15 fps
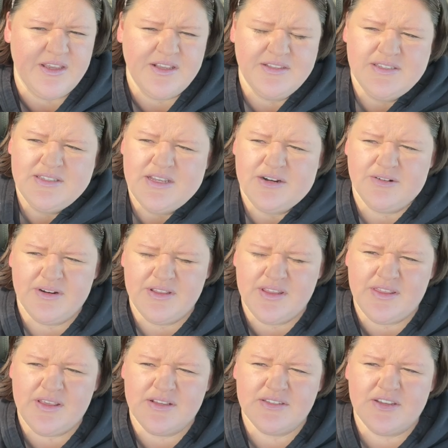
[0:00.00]
considering the
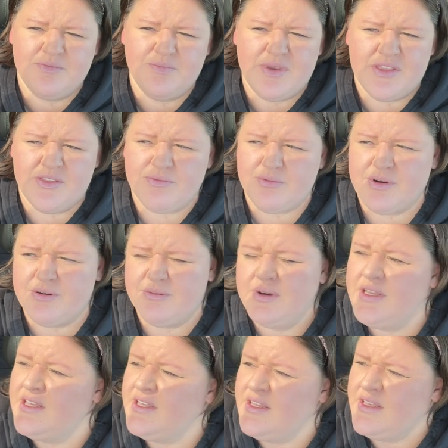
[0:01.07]
things I've been through,
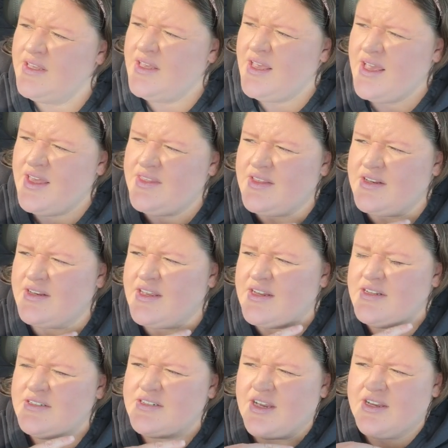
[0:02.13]
and then
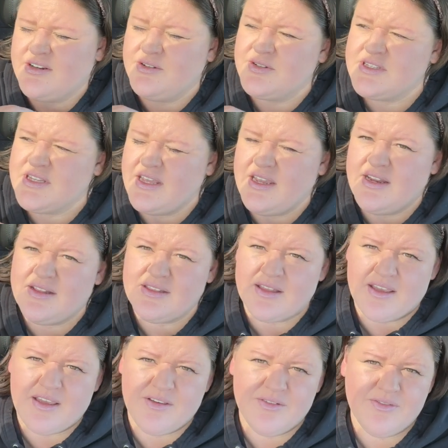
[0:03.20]
getting diagnosed late in
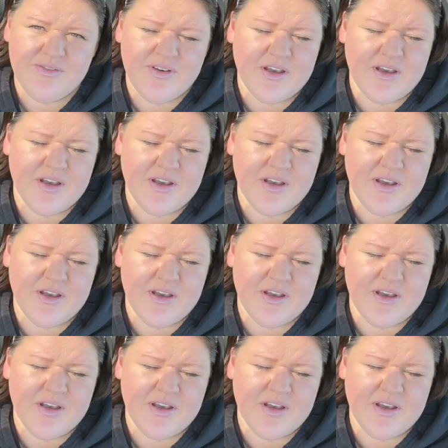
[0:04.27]
life.